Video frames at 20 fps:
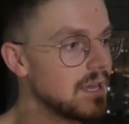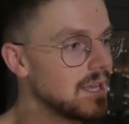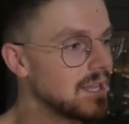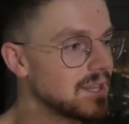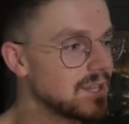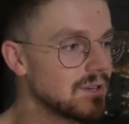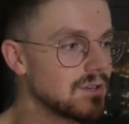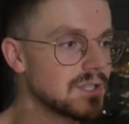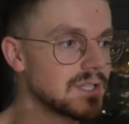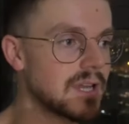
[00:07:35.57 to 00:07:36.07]

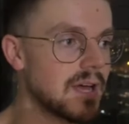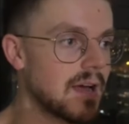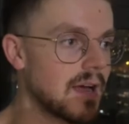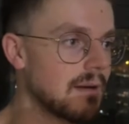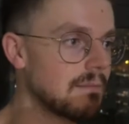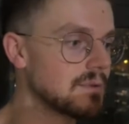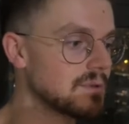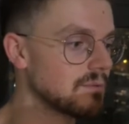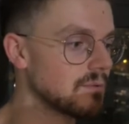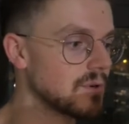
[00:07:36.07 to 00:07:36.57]
There's
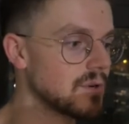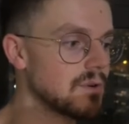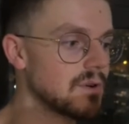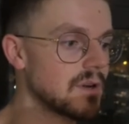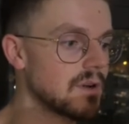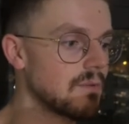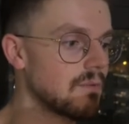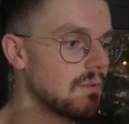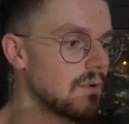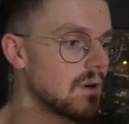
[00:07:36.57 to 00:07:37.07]
times where you're
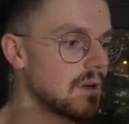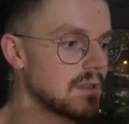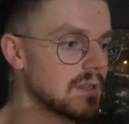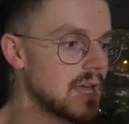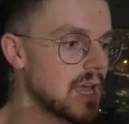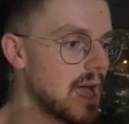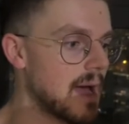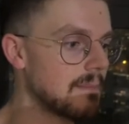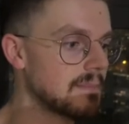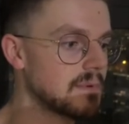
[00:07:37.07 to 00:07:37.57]
going to want
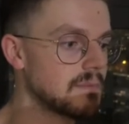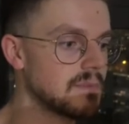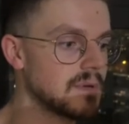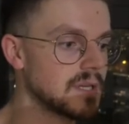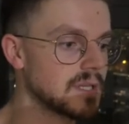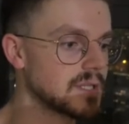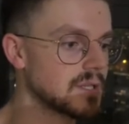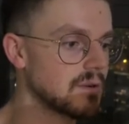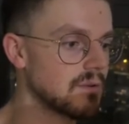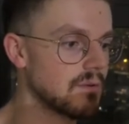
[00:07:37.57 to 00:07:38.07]
the app to be a
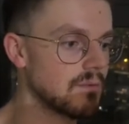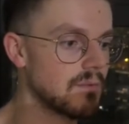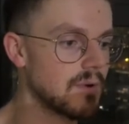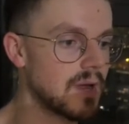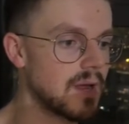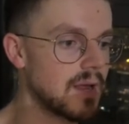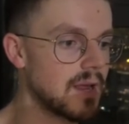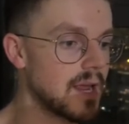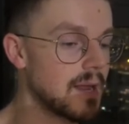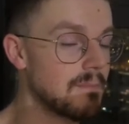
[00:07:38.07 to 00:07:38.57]
certain
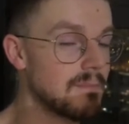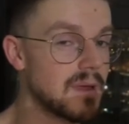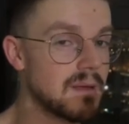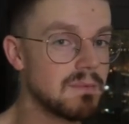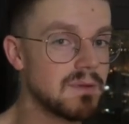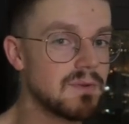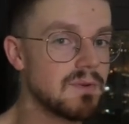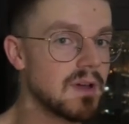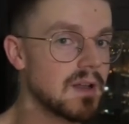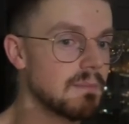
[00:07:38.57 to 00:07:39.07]
way, and maybe
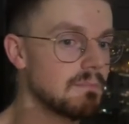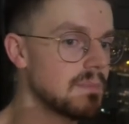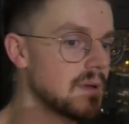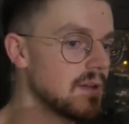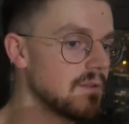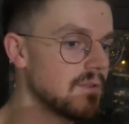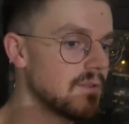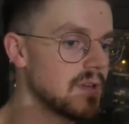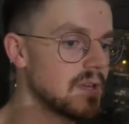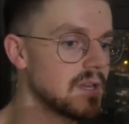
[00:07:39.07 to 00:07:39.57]
you got to
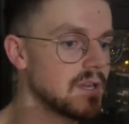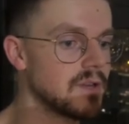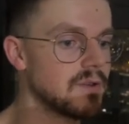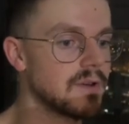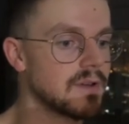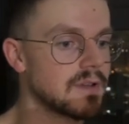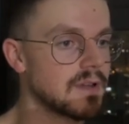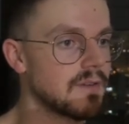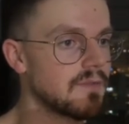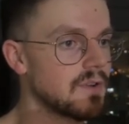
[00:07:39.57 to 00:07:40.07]
pivot and you
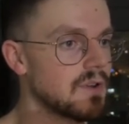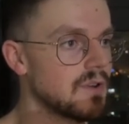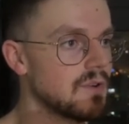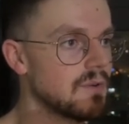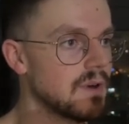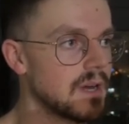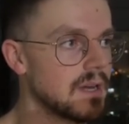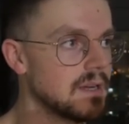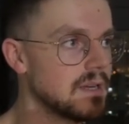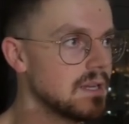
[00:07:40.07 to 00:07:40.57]
guys have a new
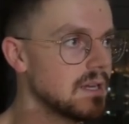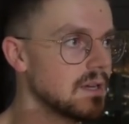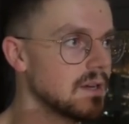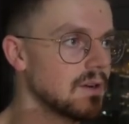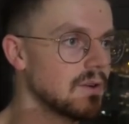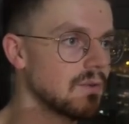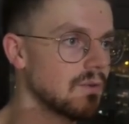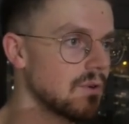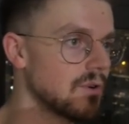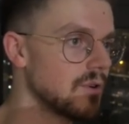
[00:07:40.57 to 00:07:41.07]
idea
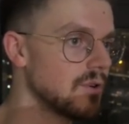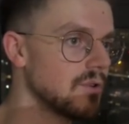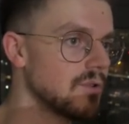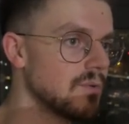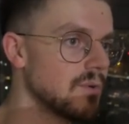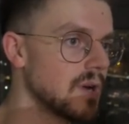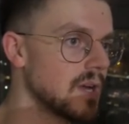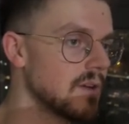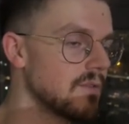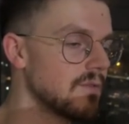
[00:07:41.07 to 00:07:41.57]
or a new
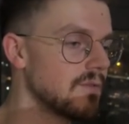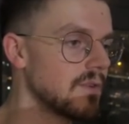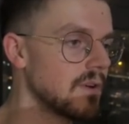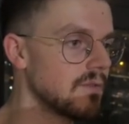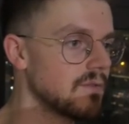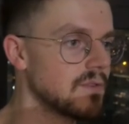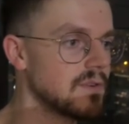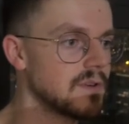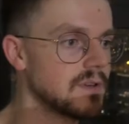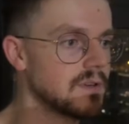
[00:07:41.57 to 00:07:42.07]
way of
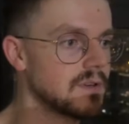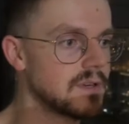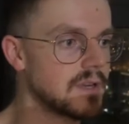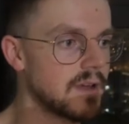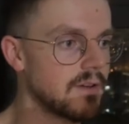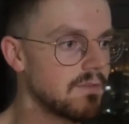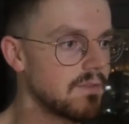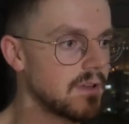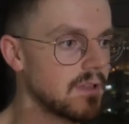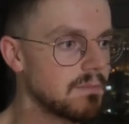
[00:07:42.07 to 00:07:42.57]

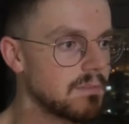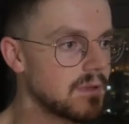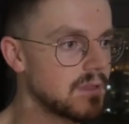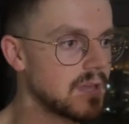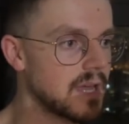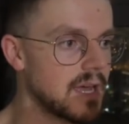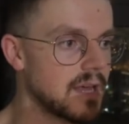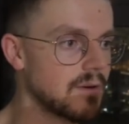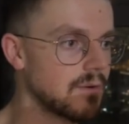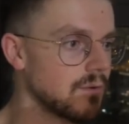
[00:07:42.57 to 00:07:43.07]
developing
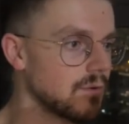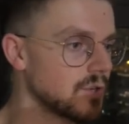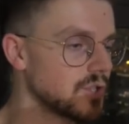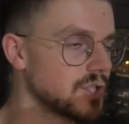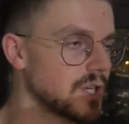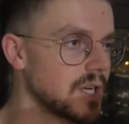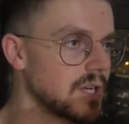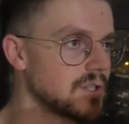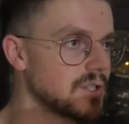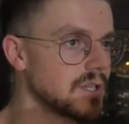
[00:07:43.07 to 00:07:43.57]
that or
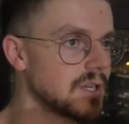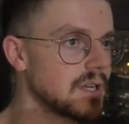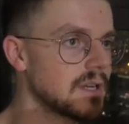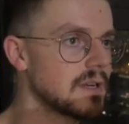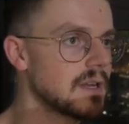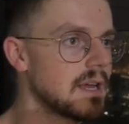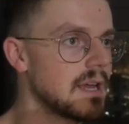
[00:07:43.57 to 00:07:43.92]
changing it.